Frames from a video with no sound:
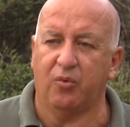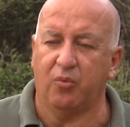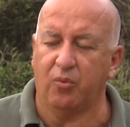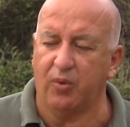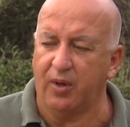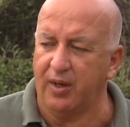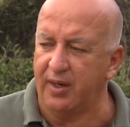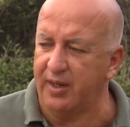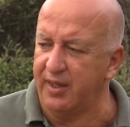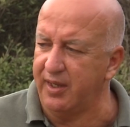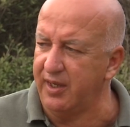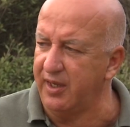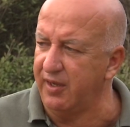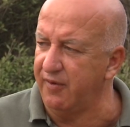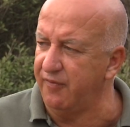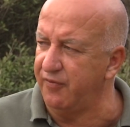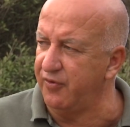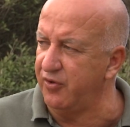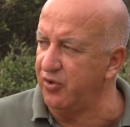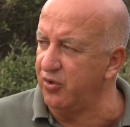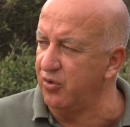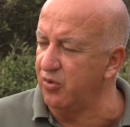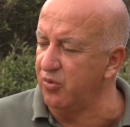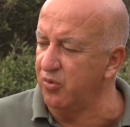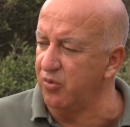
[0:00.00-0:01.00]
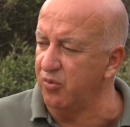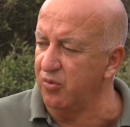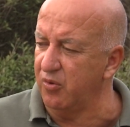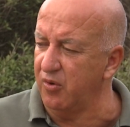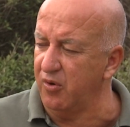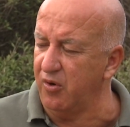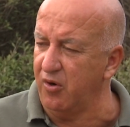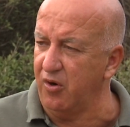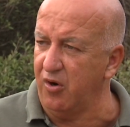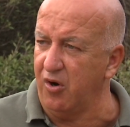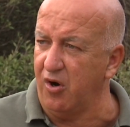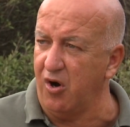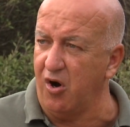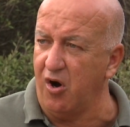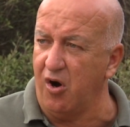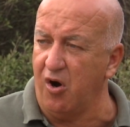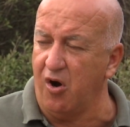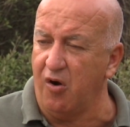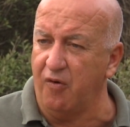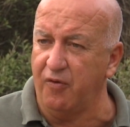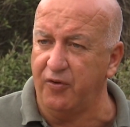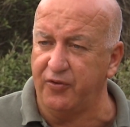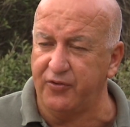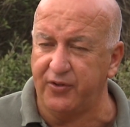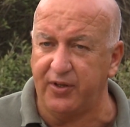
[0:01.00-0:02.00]
Well, if you,
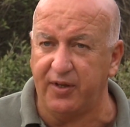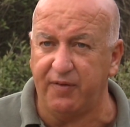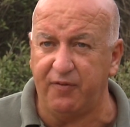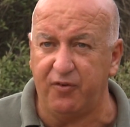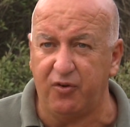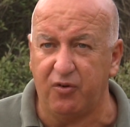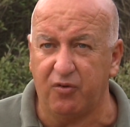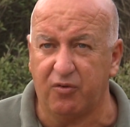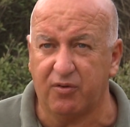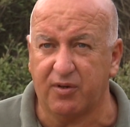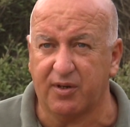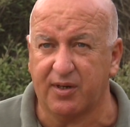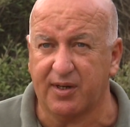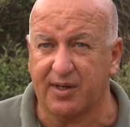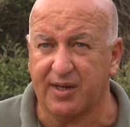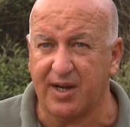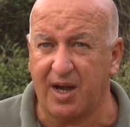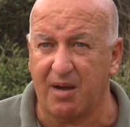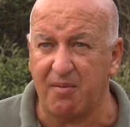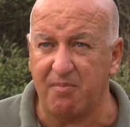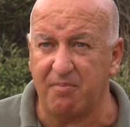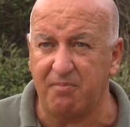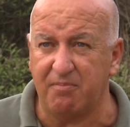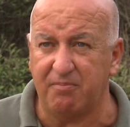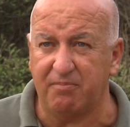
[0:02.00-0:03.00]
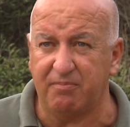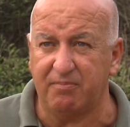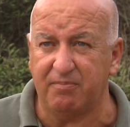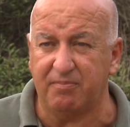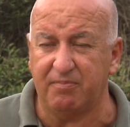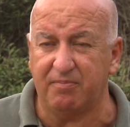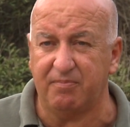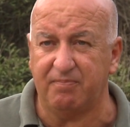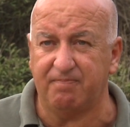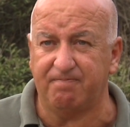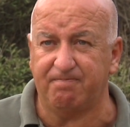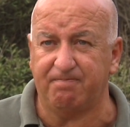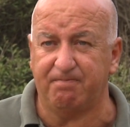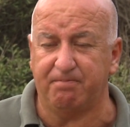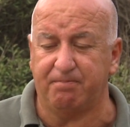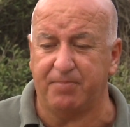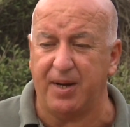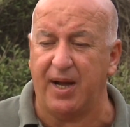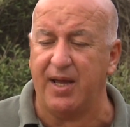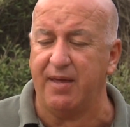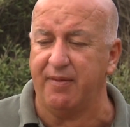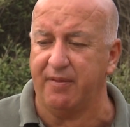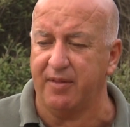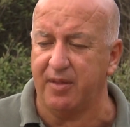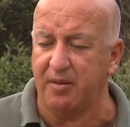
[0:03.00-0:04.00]
obviously if you come
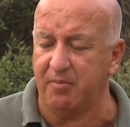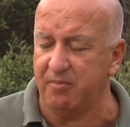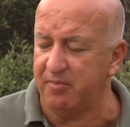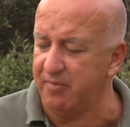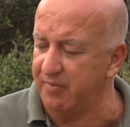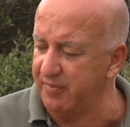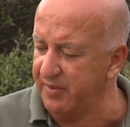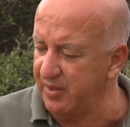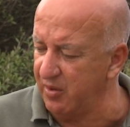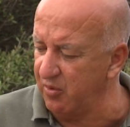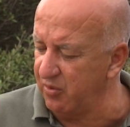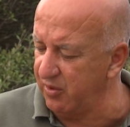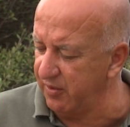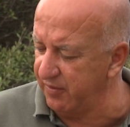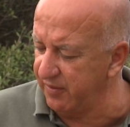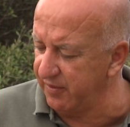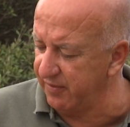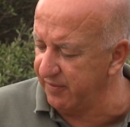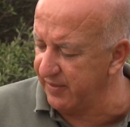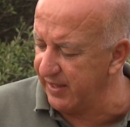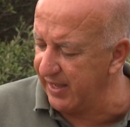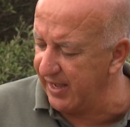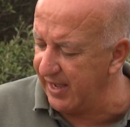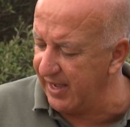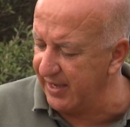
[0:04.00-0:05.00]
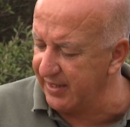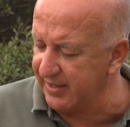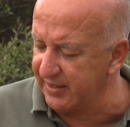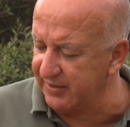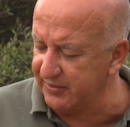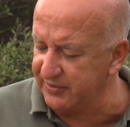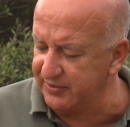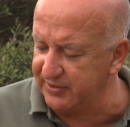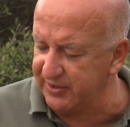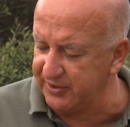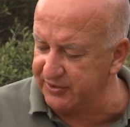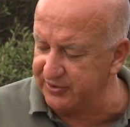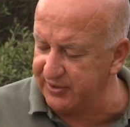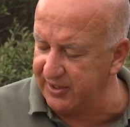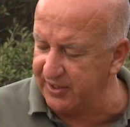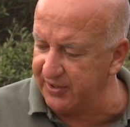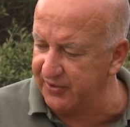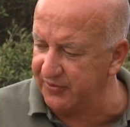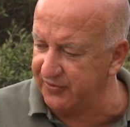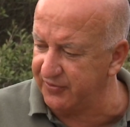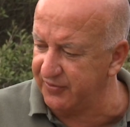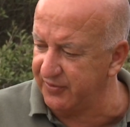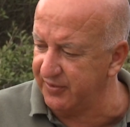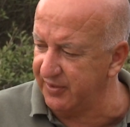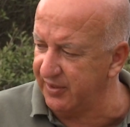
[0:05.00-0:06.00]
by them, the only thing that I can
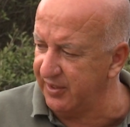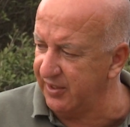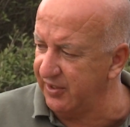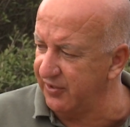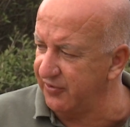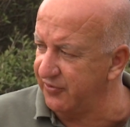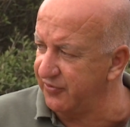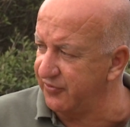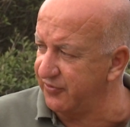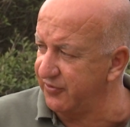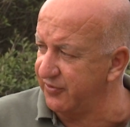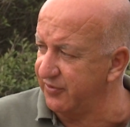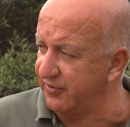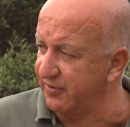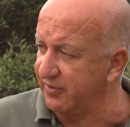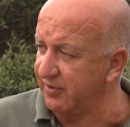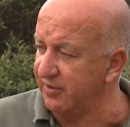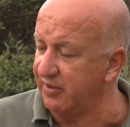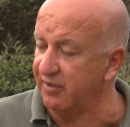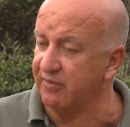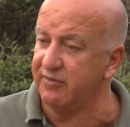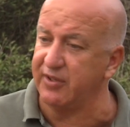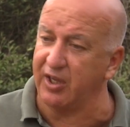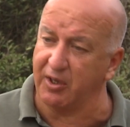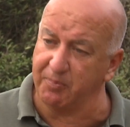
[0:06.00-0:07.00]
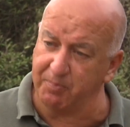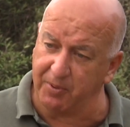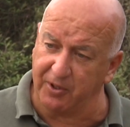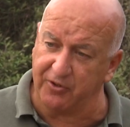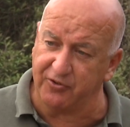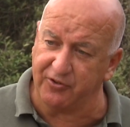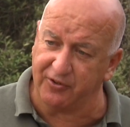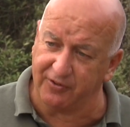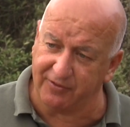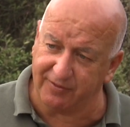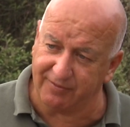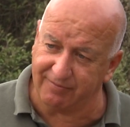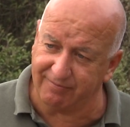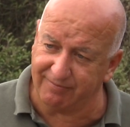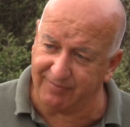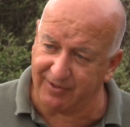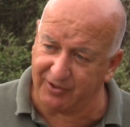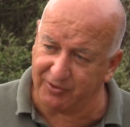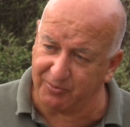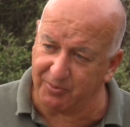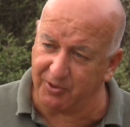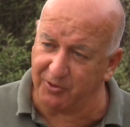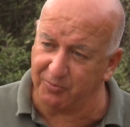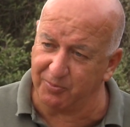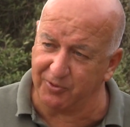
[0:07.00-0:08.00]
suggest is take pictures,
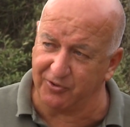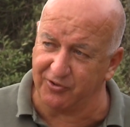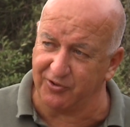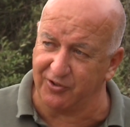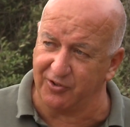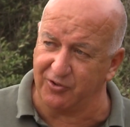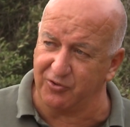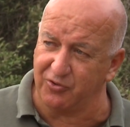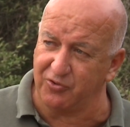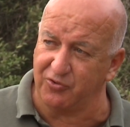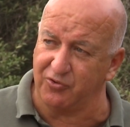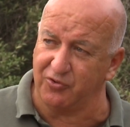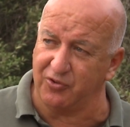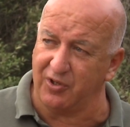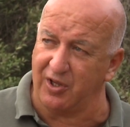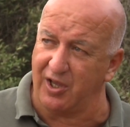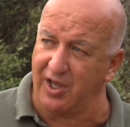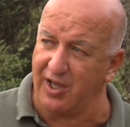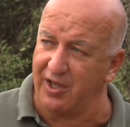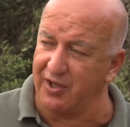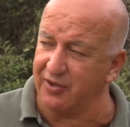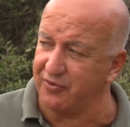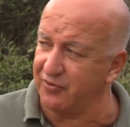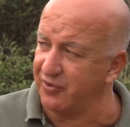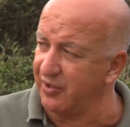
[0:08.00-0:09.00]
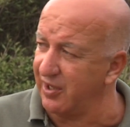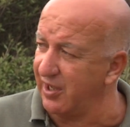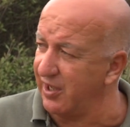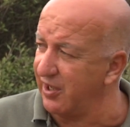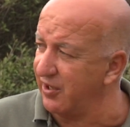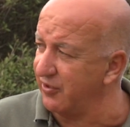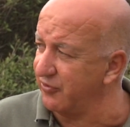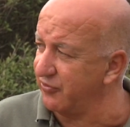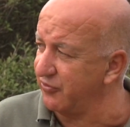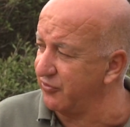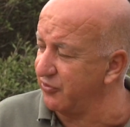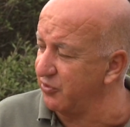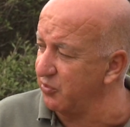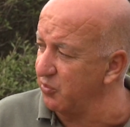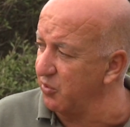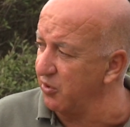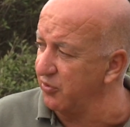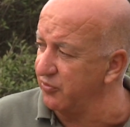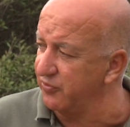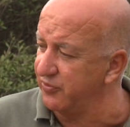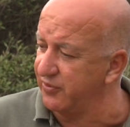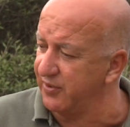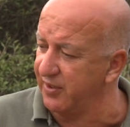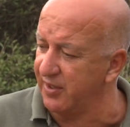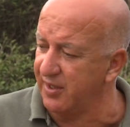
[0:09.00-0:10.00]
as many pictures as, as you
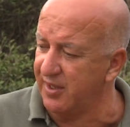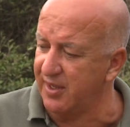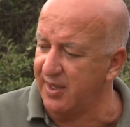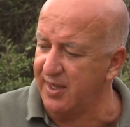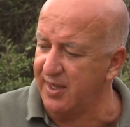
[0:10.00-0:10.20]
want,